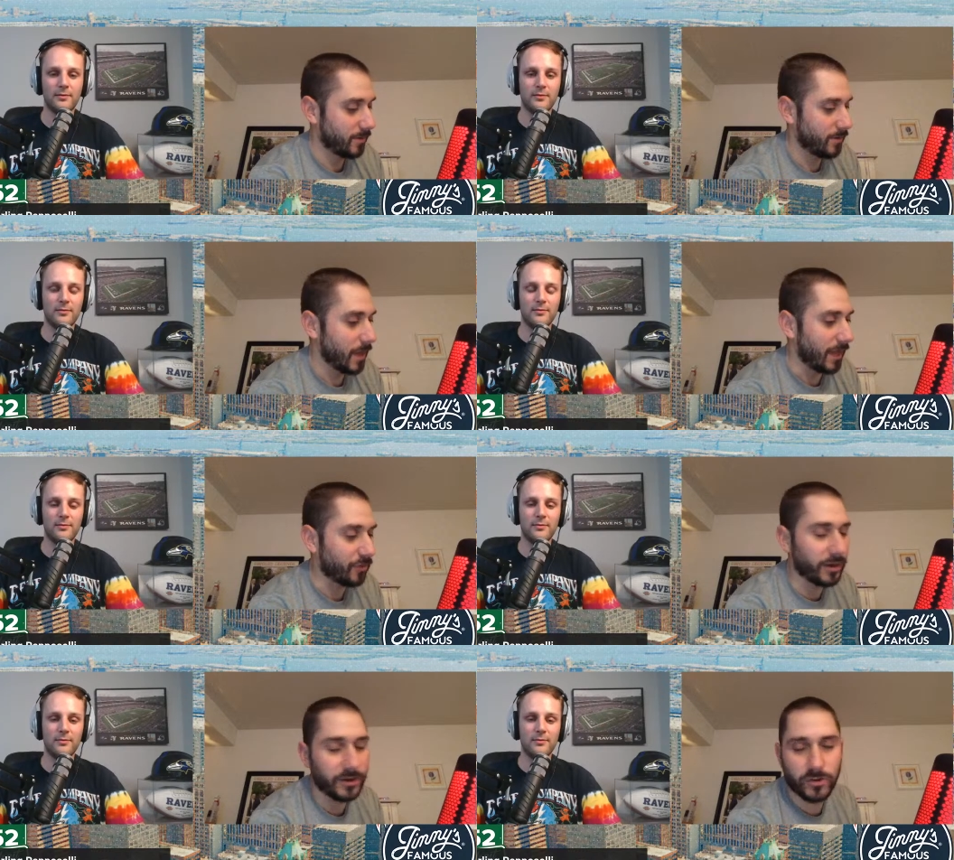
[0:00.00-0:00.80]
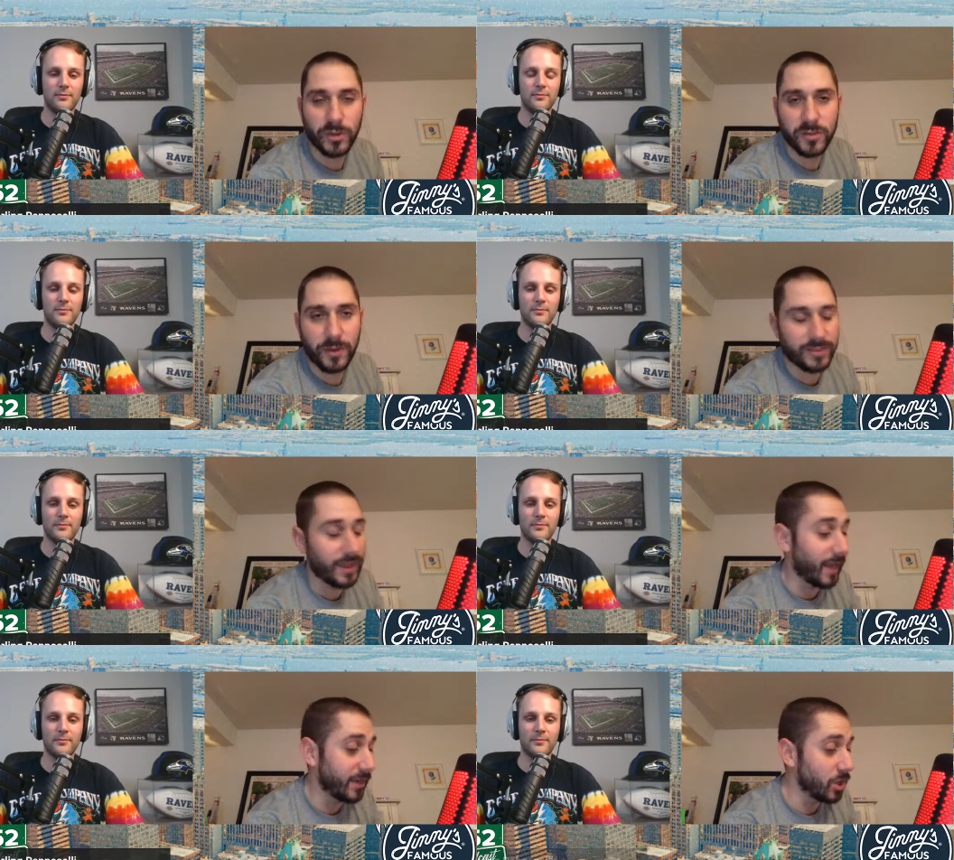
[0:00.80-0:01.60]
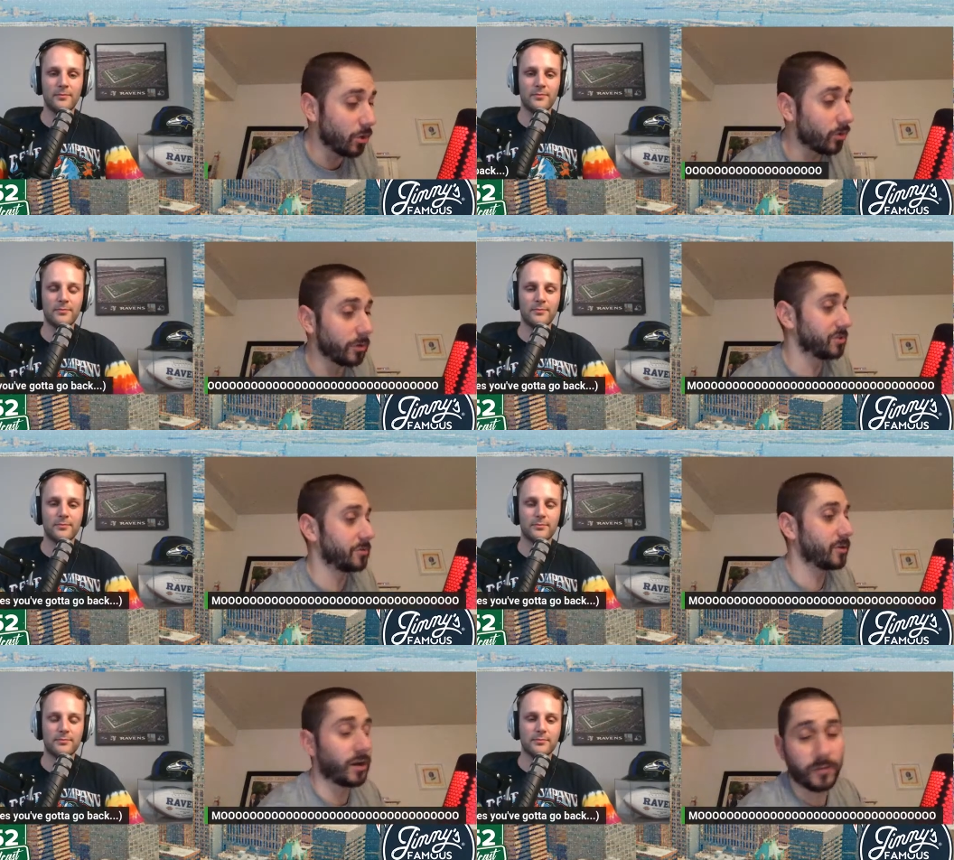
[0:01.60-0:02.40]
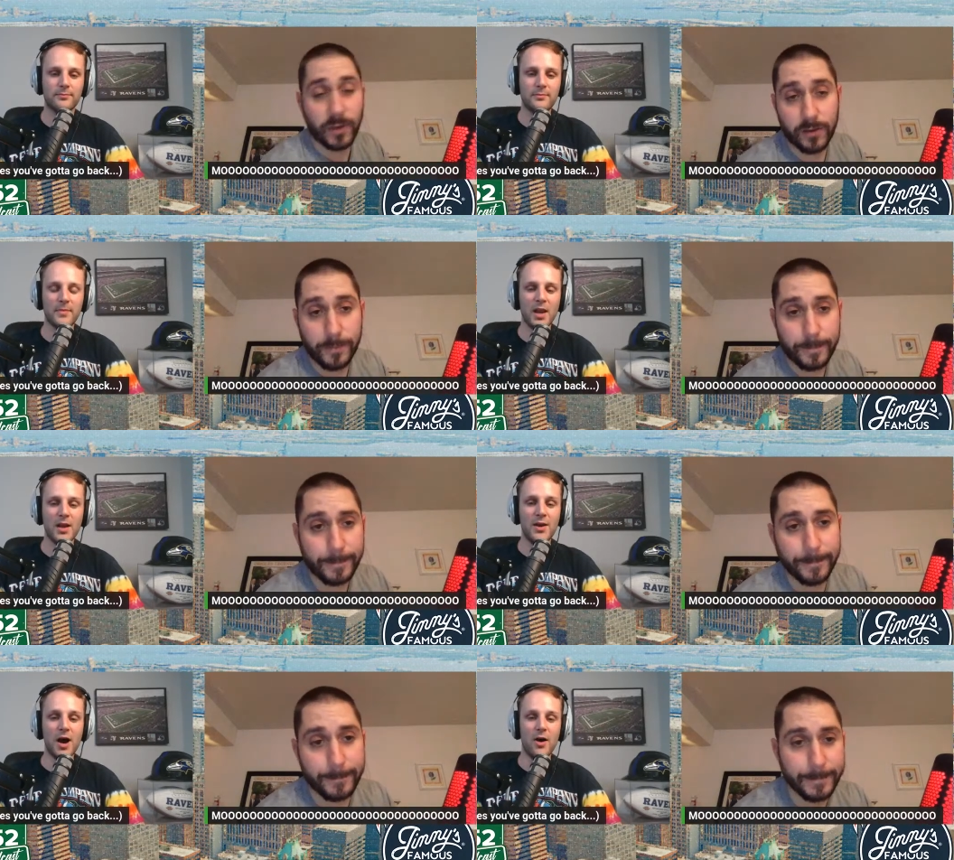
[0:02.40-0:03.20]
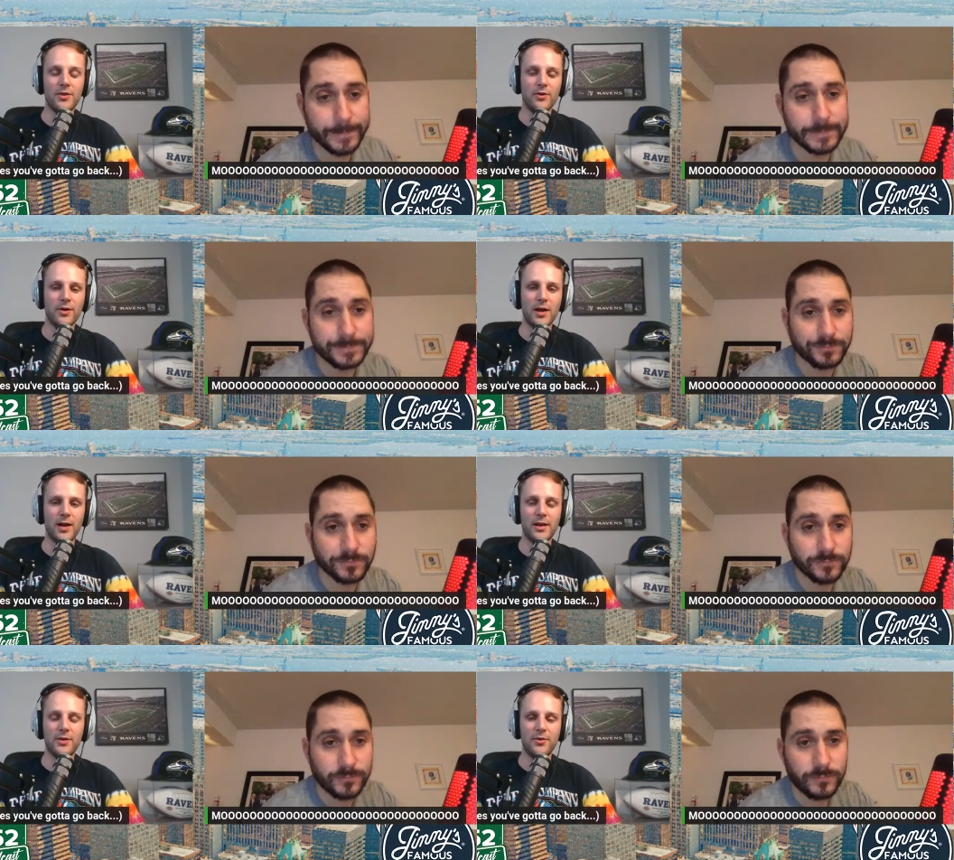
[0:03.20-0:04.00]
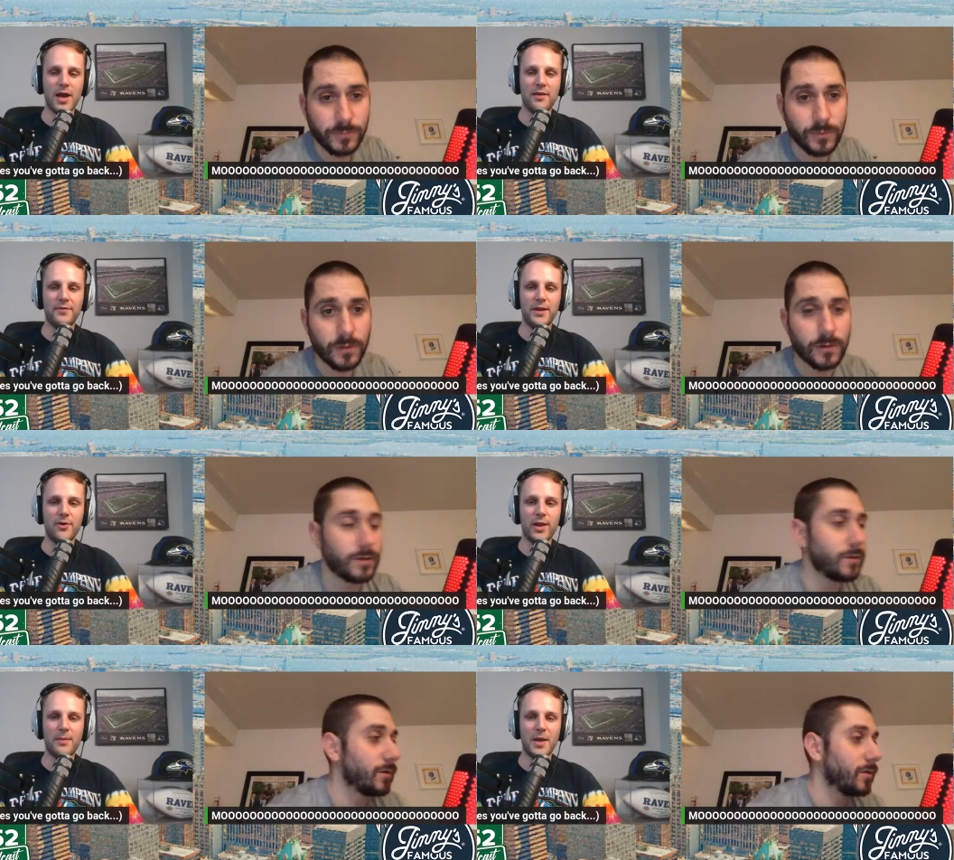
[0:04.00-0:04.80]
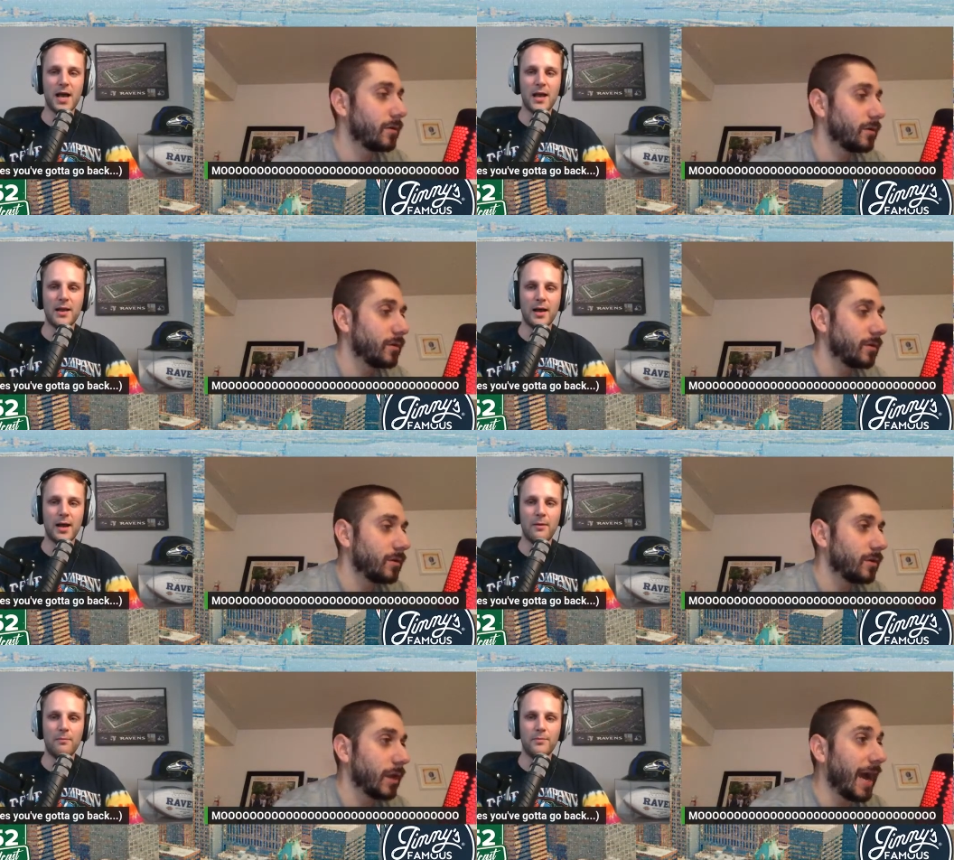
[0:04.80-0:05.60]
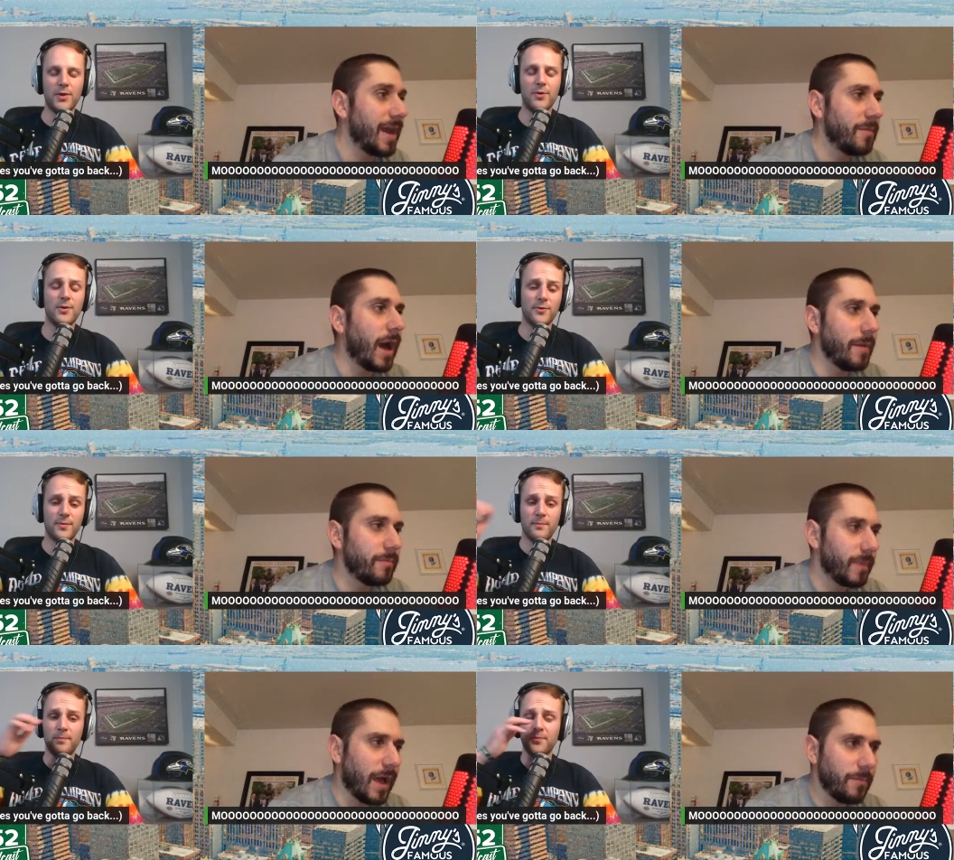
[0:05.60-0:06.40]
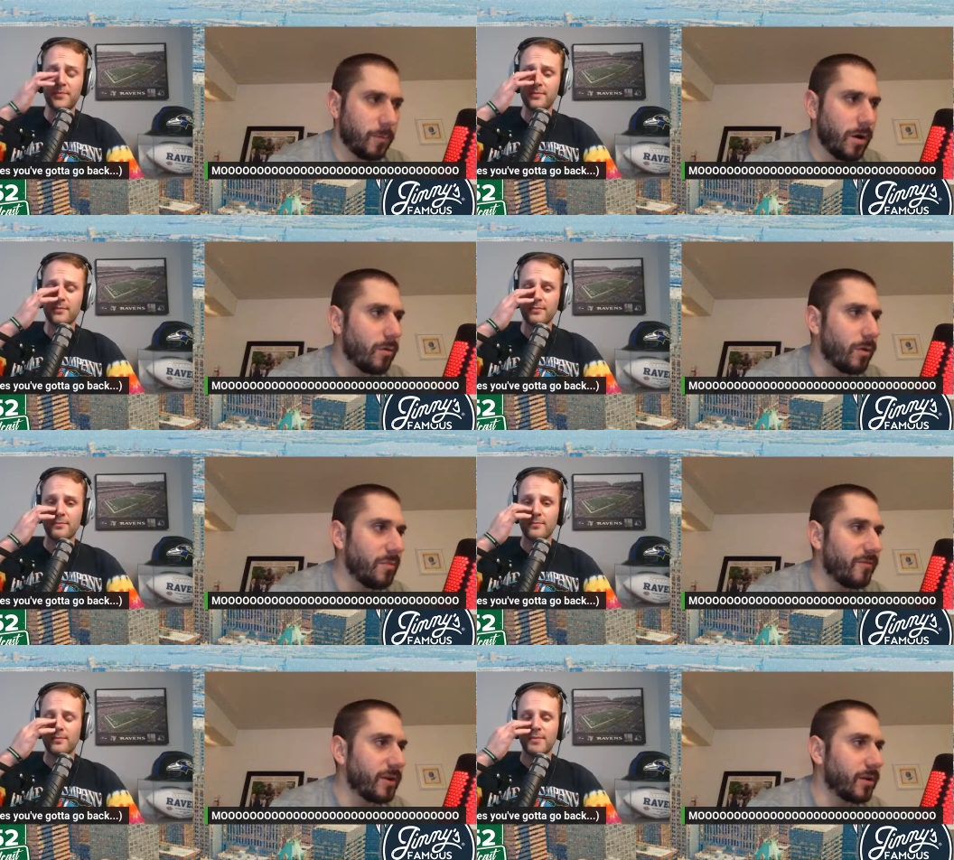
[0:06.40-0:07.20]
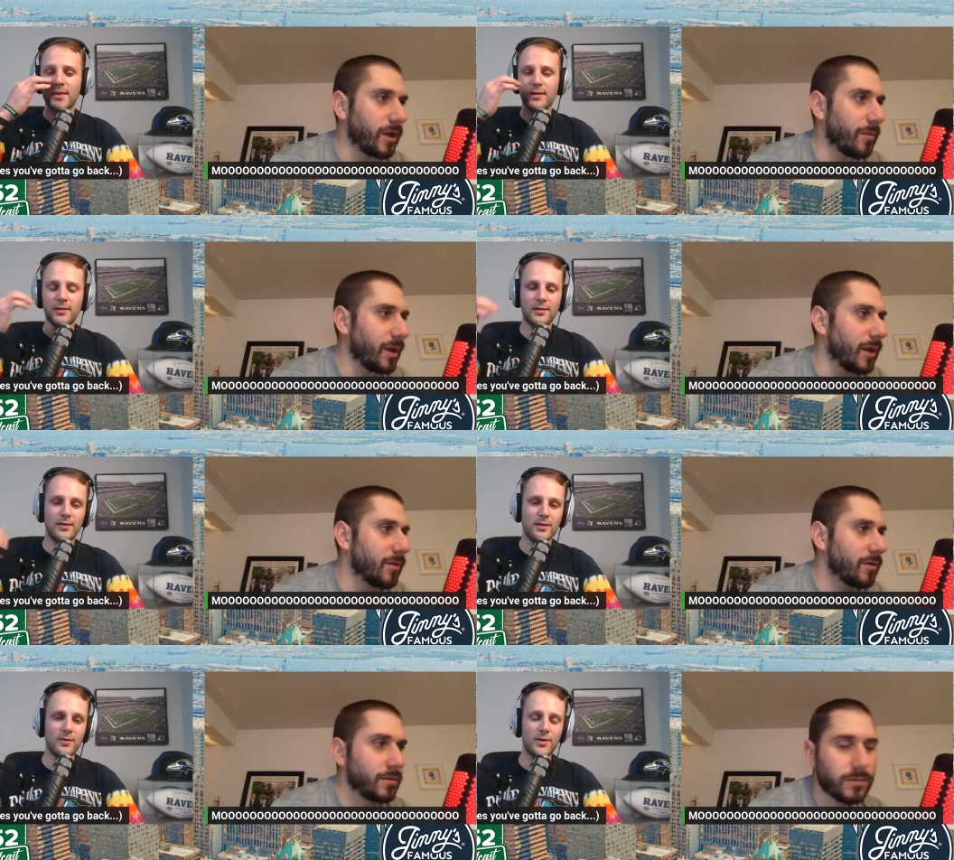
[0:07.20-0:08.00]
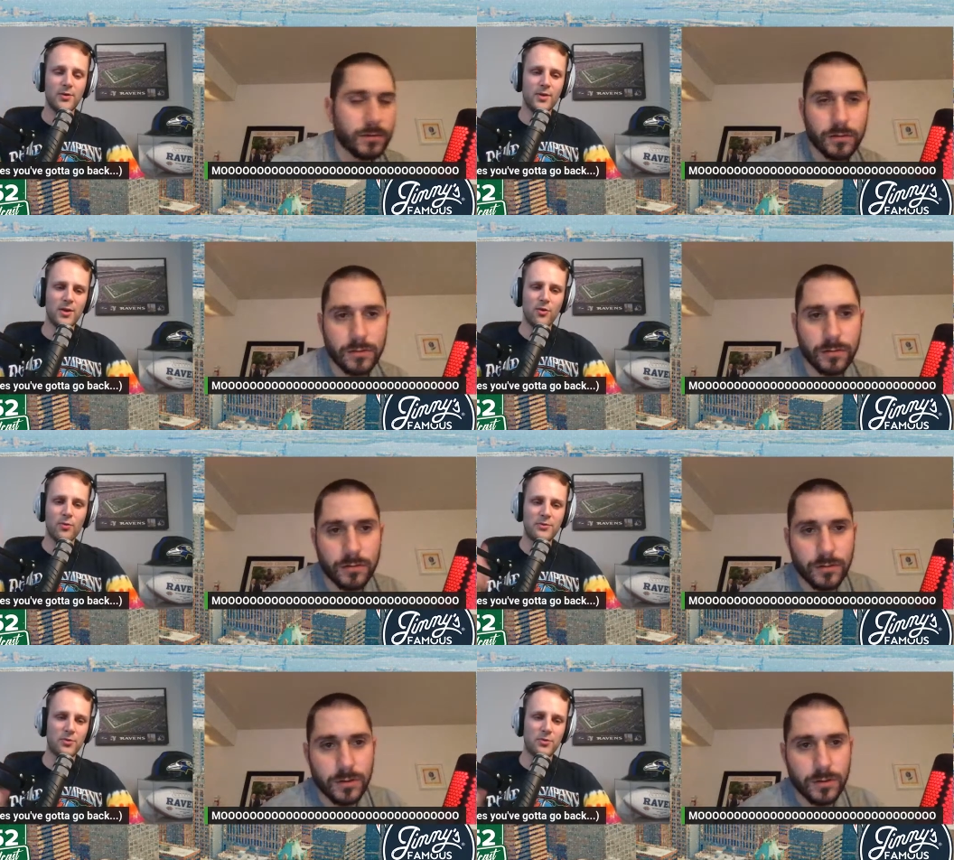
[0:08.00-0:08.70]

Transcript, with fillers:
Speaker 1: I saw your tweets about that. I had no clue what you were talking about.
Speaker 2: No, you're uh you're not a video game guy. Um I am you're, I'm,
Speaker 1: I'm whoa, I'm a video game guy.
Speaker 2: You're you're a retro